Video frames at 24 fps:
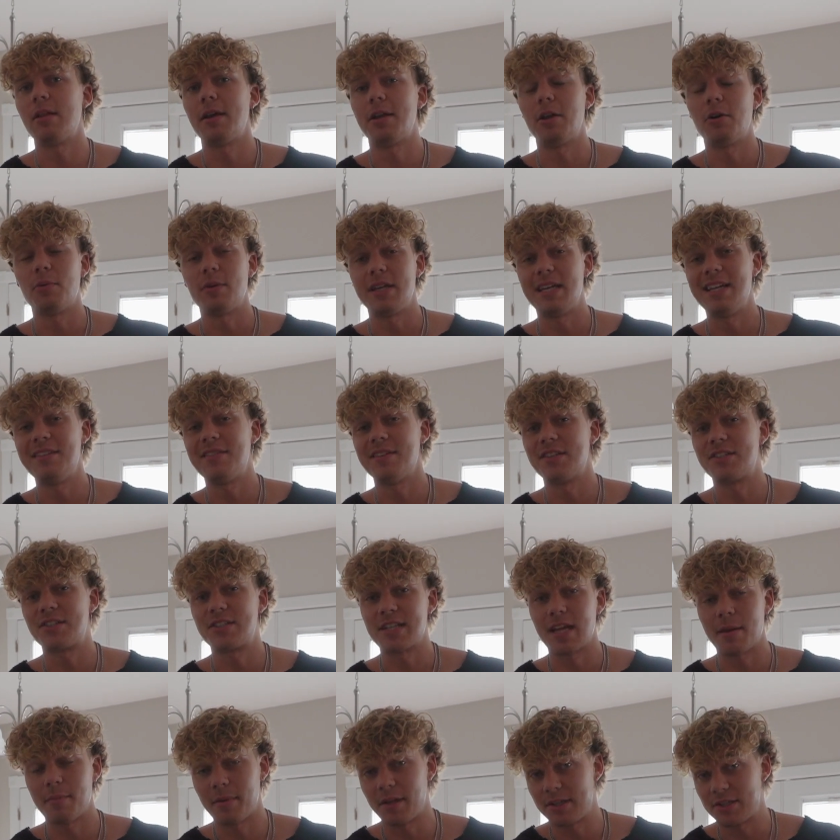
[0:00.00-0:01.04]
I don't eat the
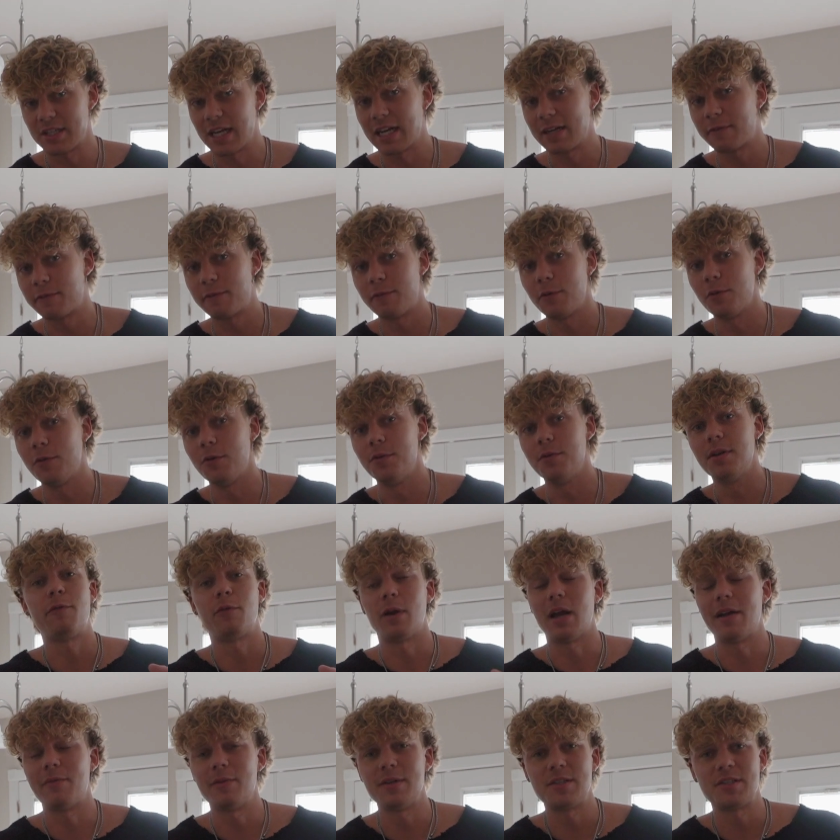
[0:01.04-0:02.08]
same exact food
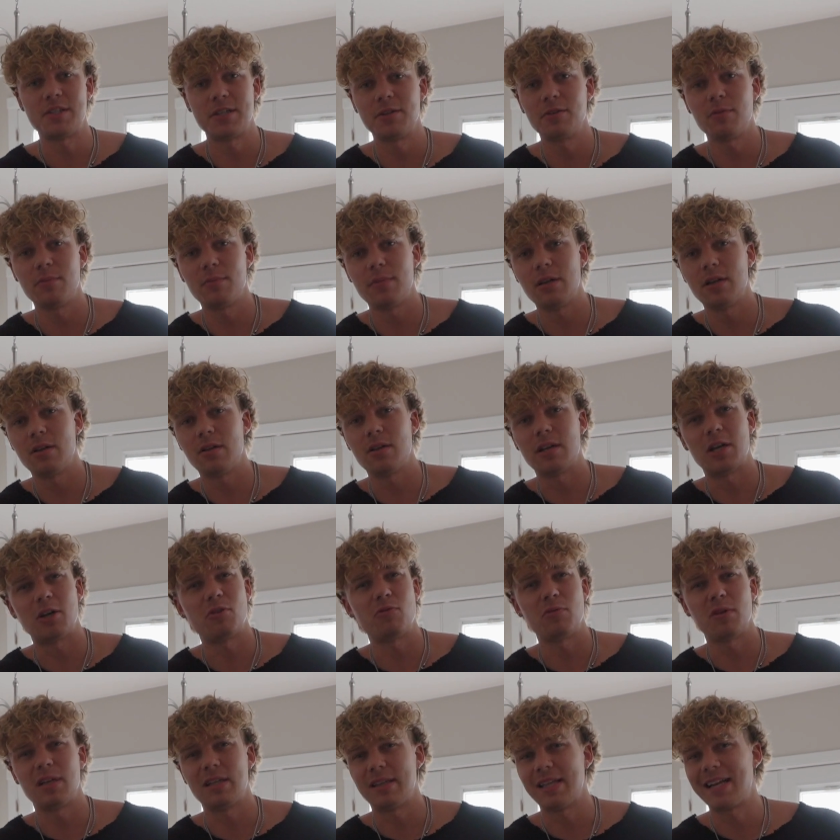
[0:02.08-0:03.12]
for every single meal. I
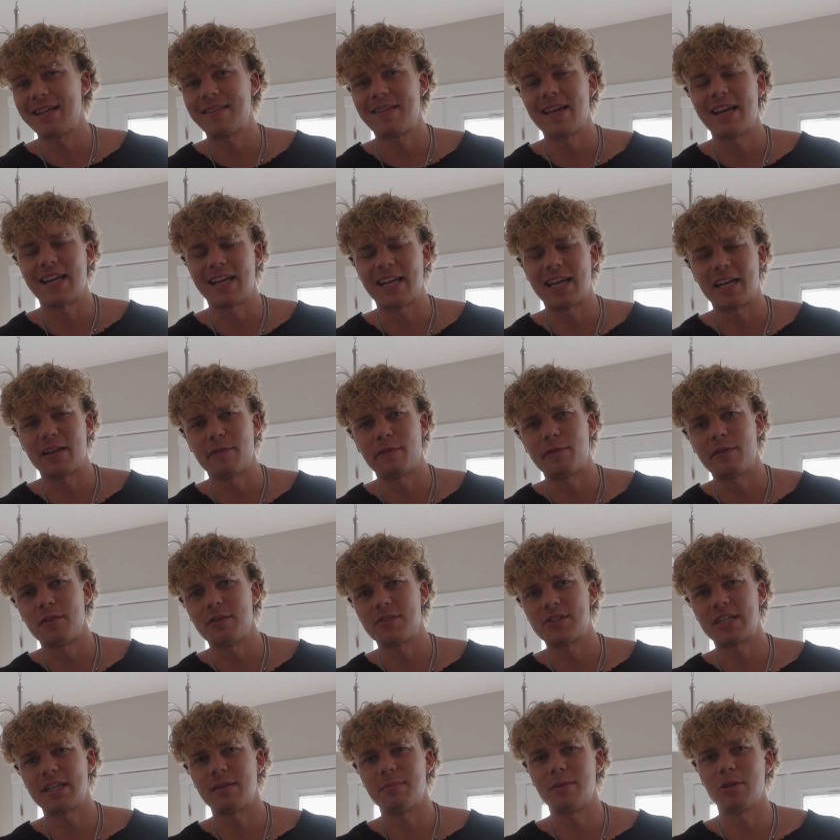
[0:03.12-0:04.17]
don't really like that. It kind of
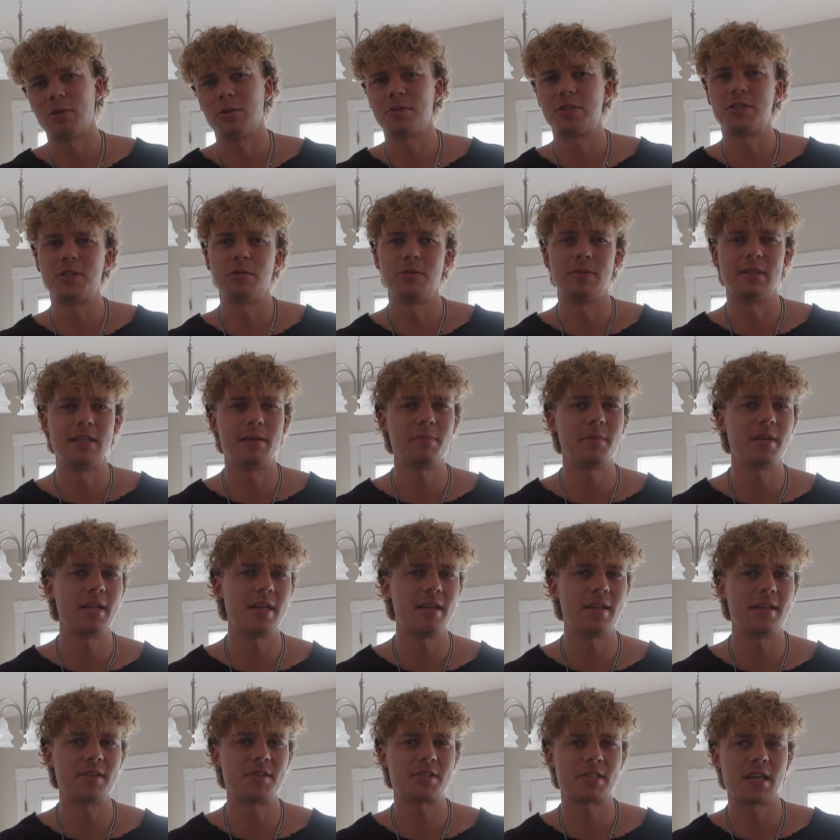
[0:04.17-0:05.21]
feels like I'm a little too
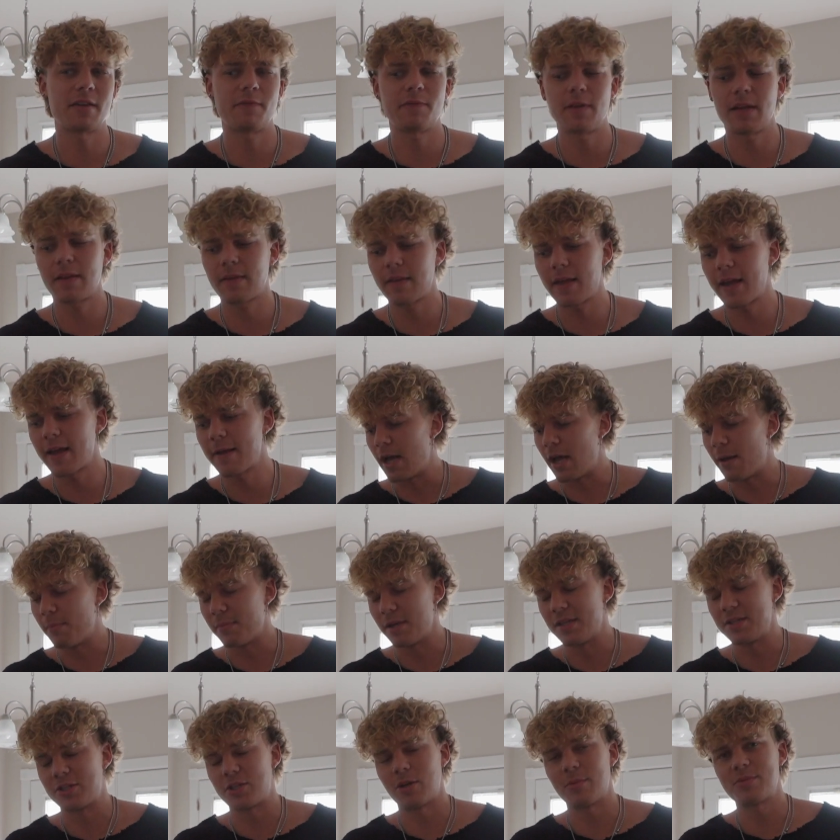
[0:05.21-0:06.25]
limited and stuff like that. Um,
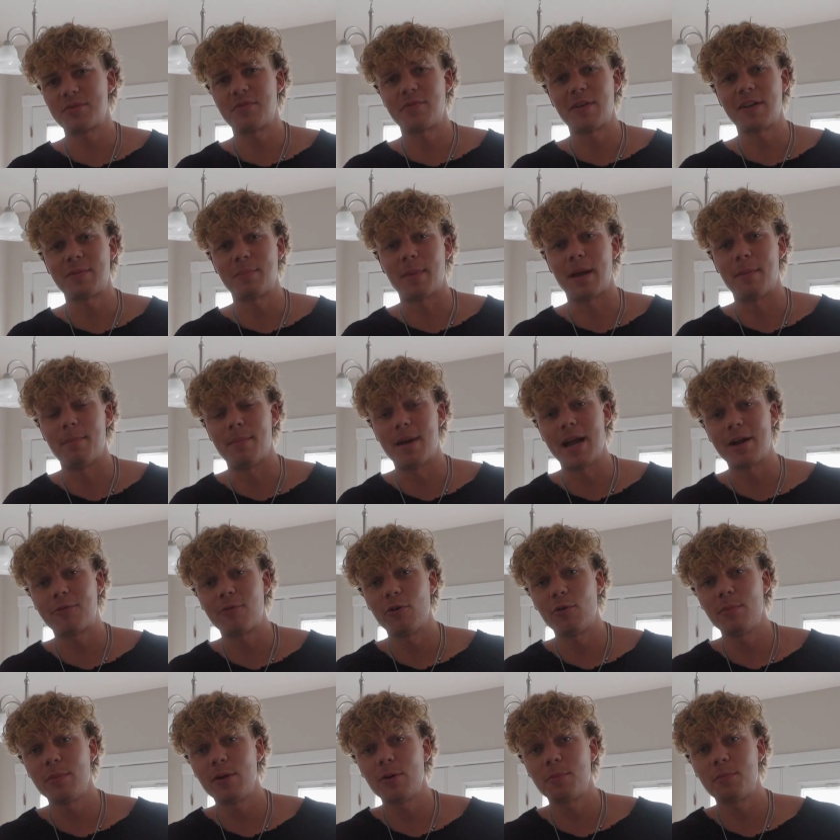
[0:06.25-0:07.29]
but in terms of like my
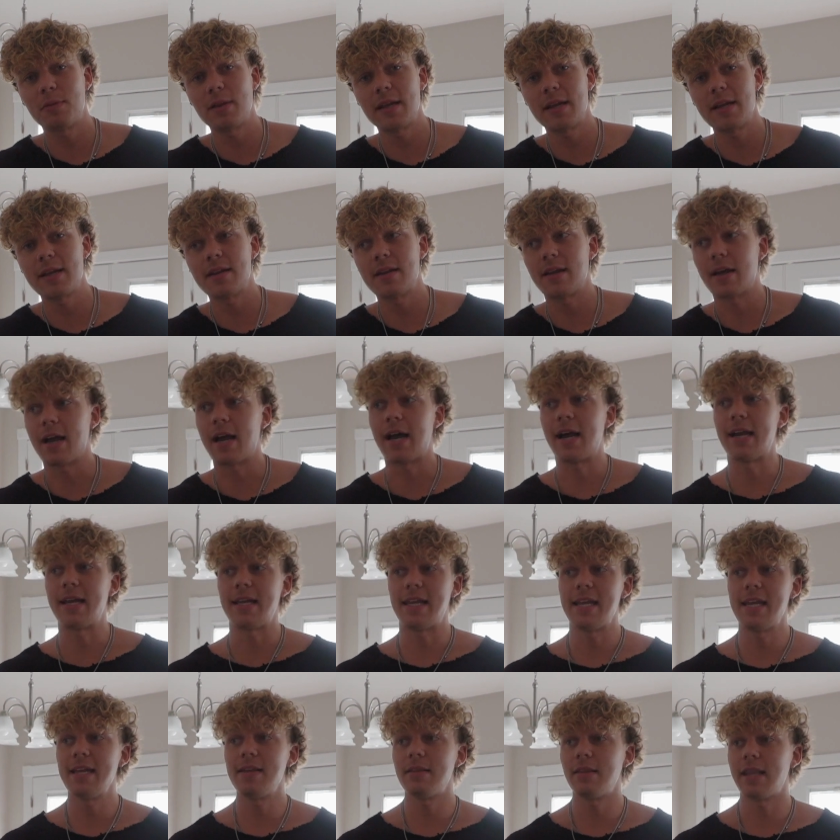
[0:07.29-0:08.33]
macro meal plan, I
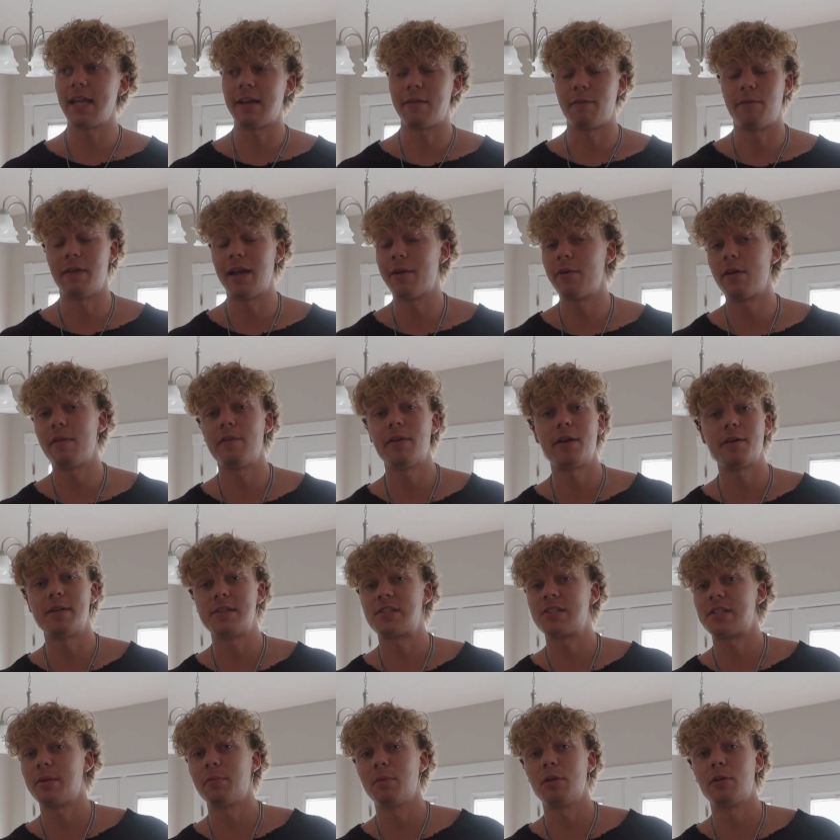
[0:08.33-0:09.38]
eat like very, very
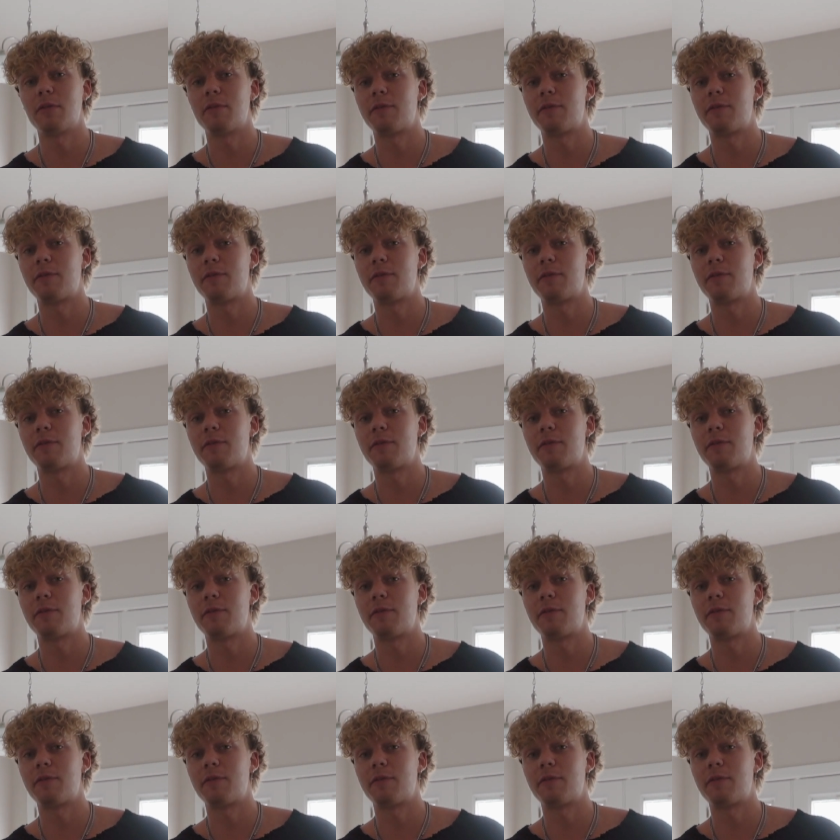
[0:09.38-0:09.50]
similar